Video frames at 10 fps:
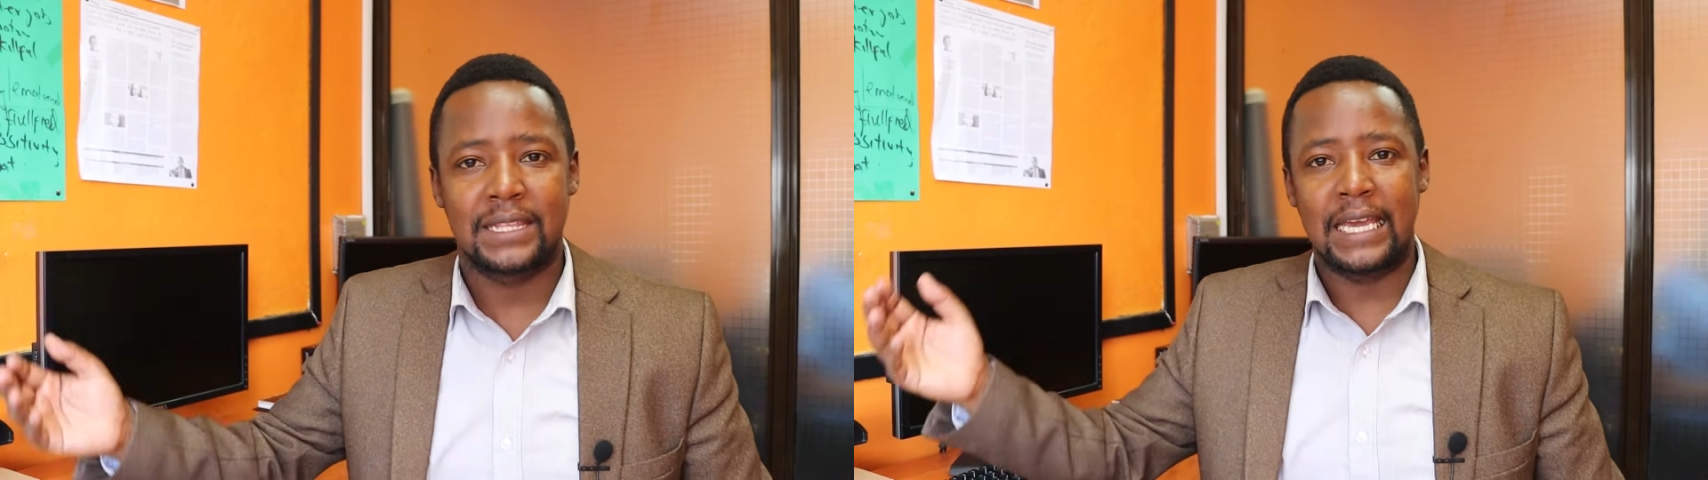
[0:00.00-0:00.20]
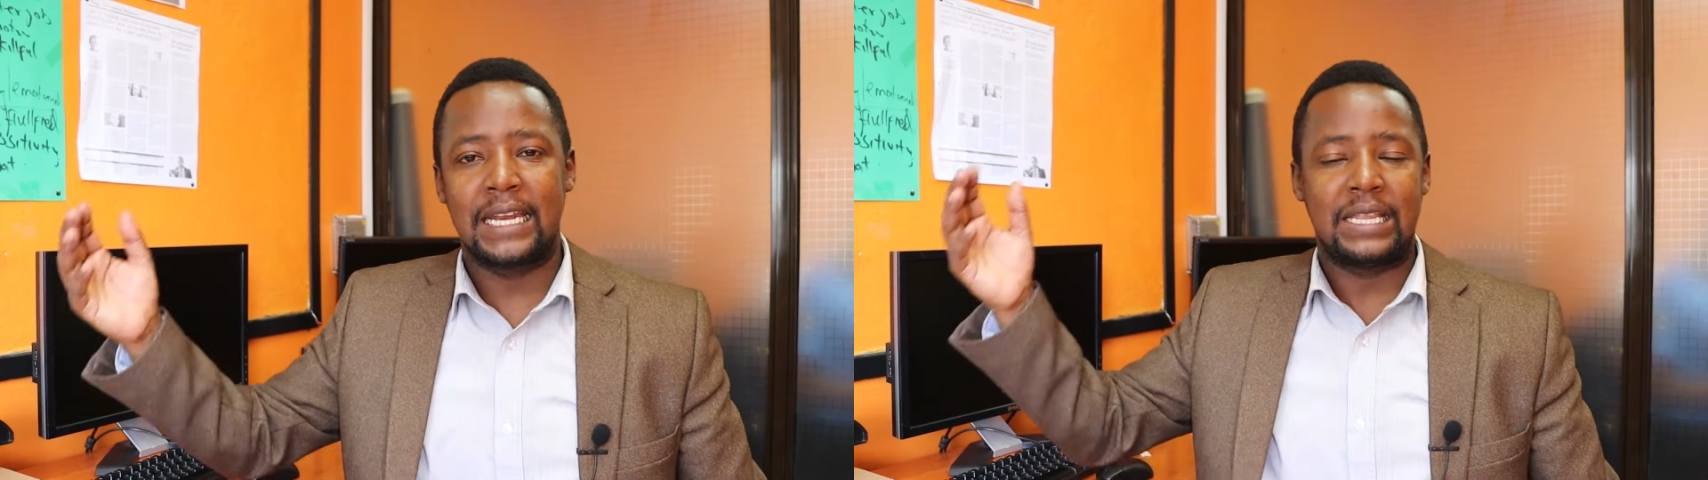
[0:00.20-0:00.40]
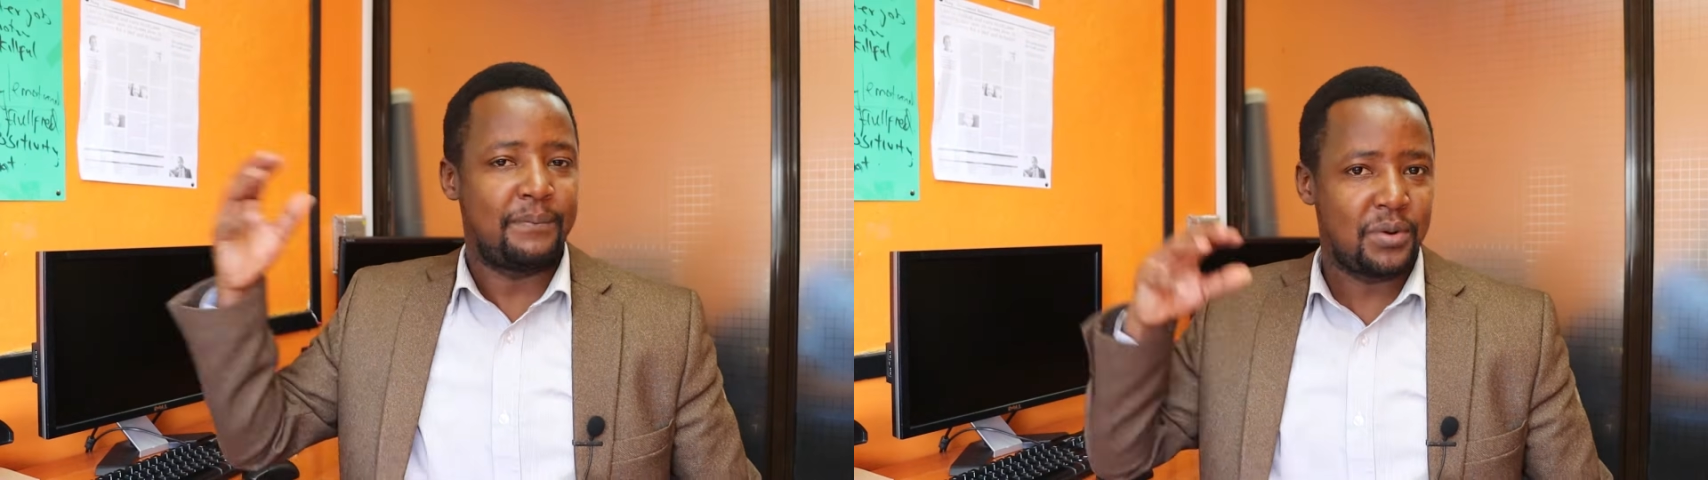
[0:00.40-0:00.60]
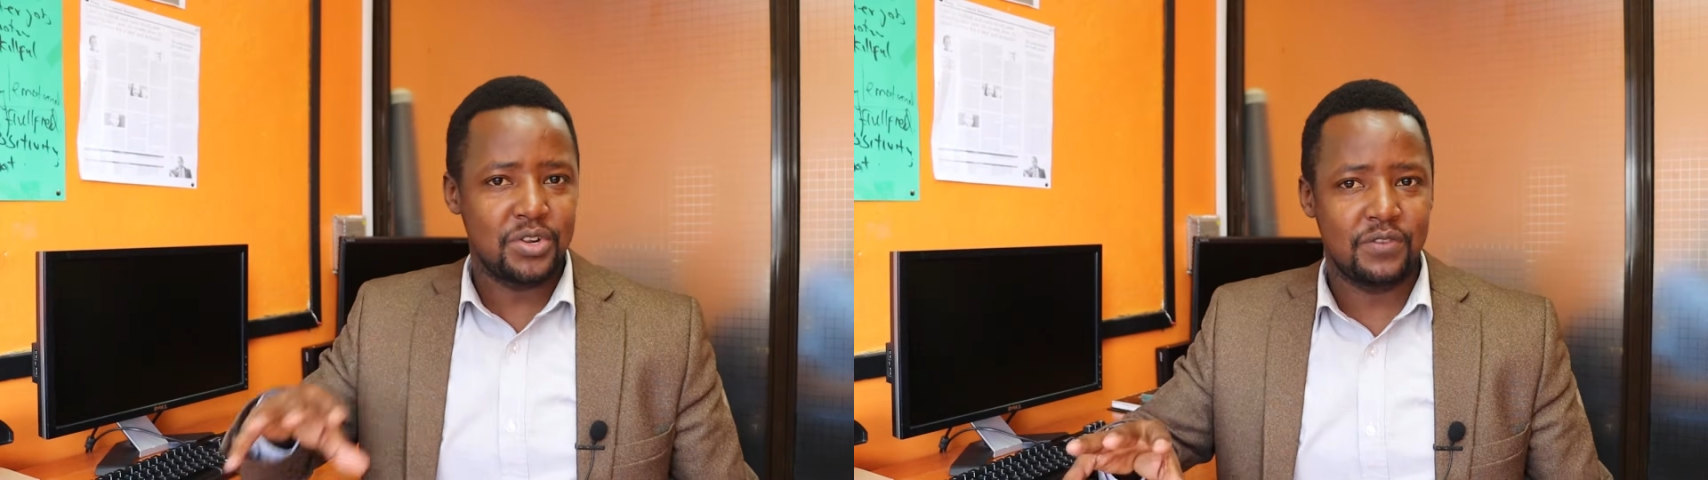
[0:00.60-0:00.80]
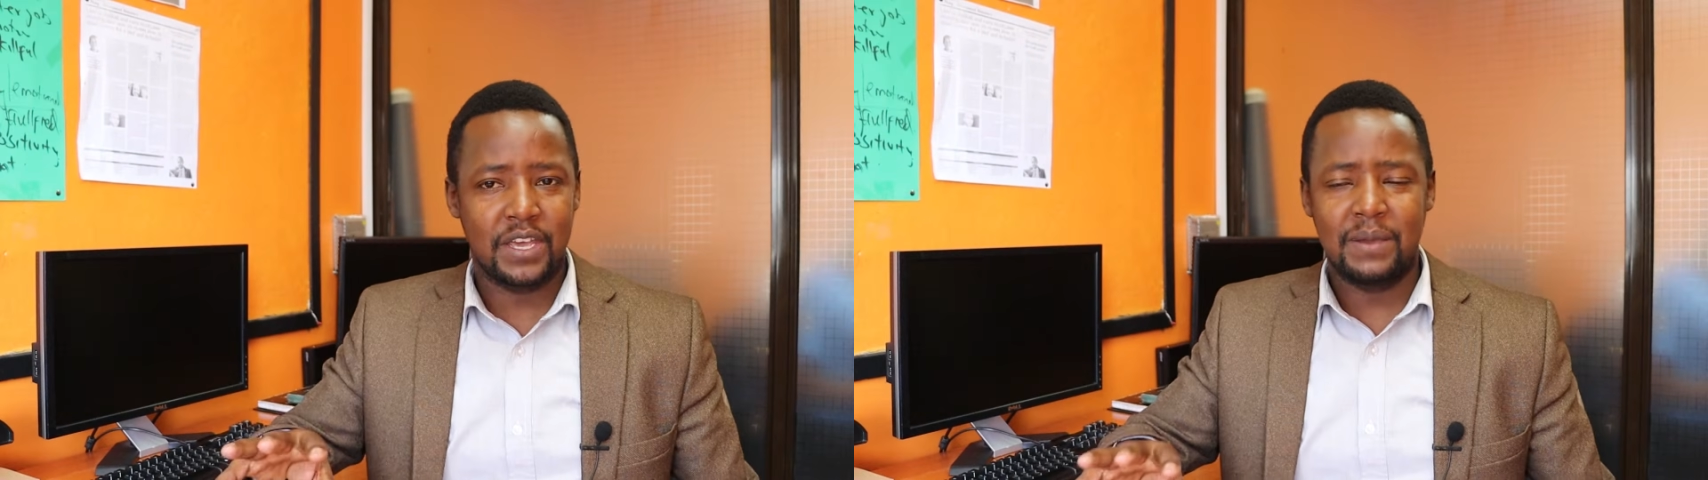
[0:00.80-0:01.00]
Then the
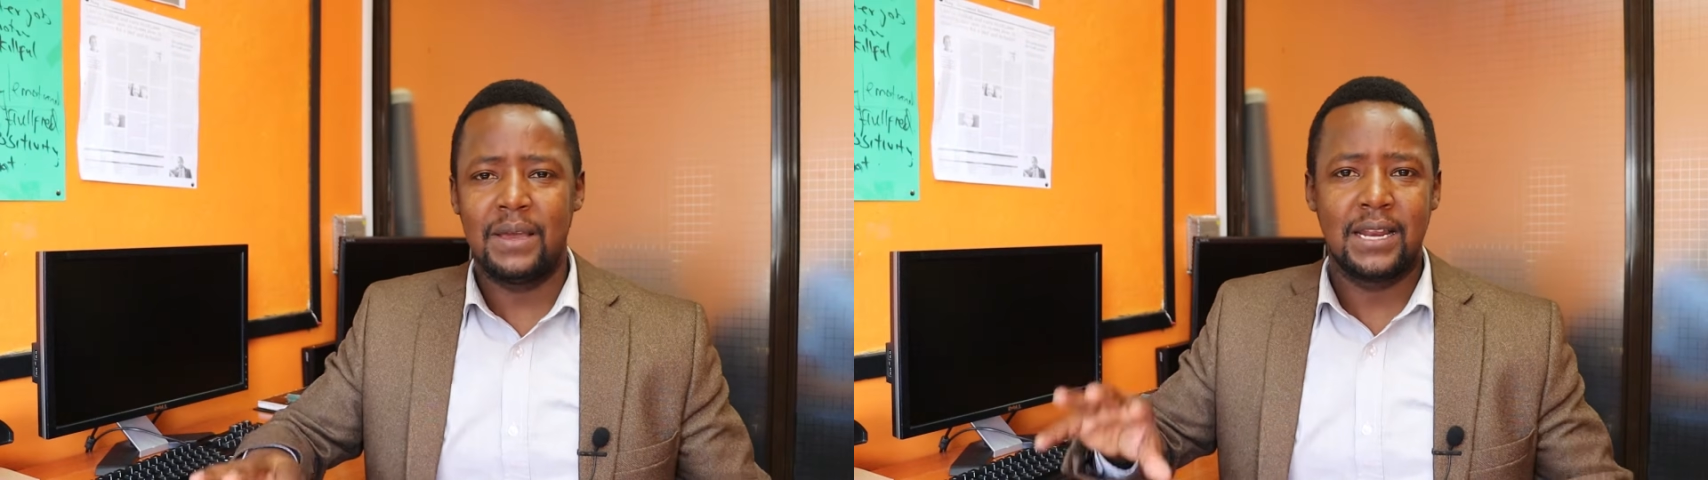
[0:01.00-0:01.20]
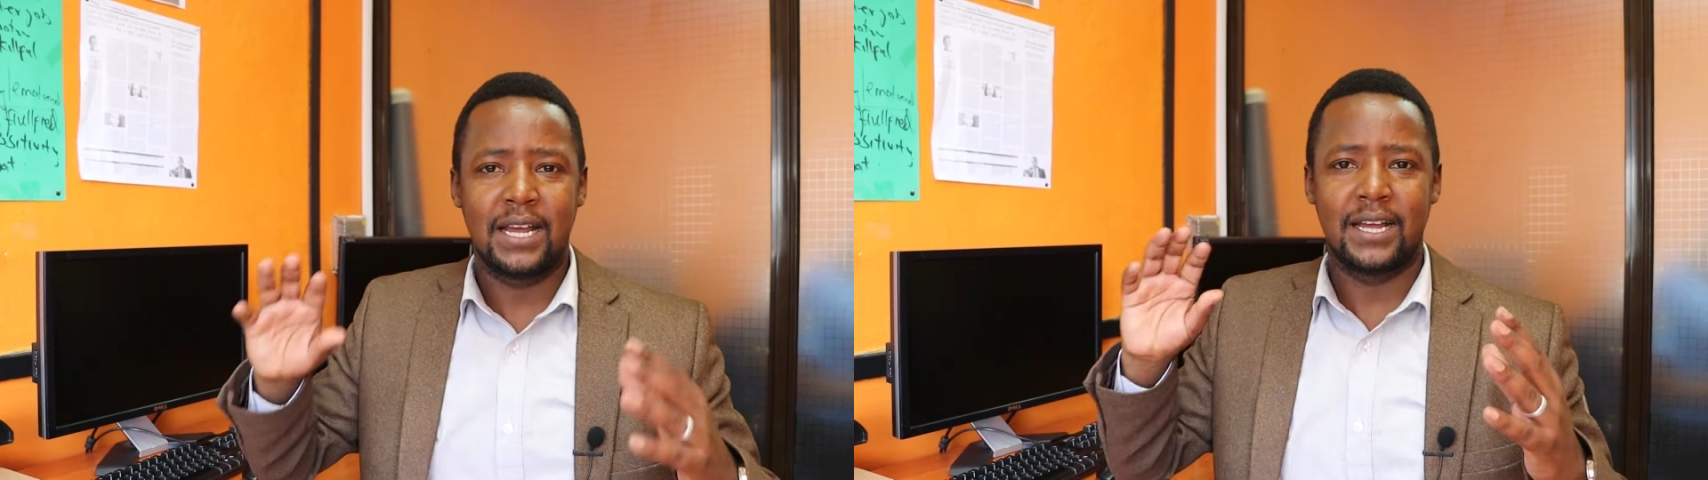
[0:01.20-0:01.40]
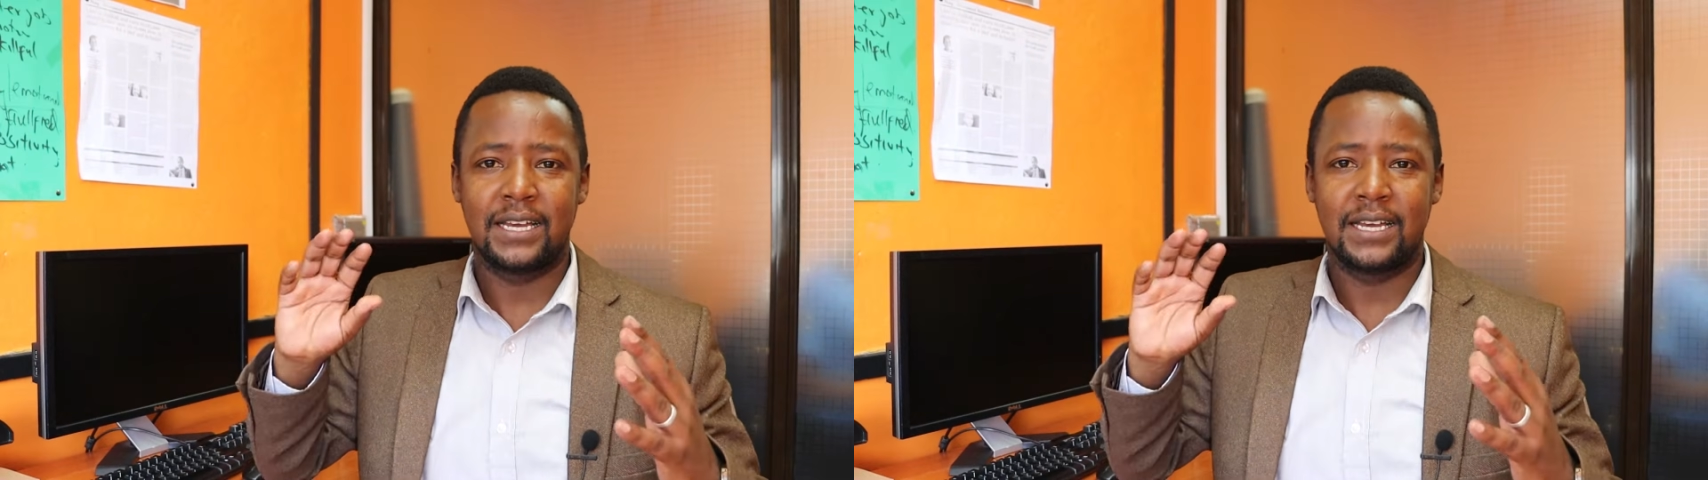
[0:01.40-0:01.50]
body of the email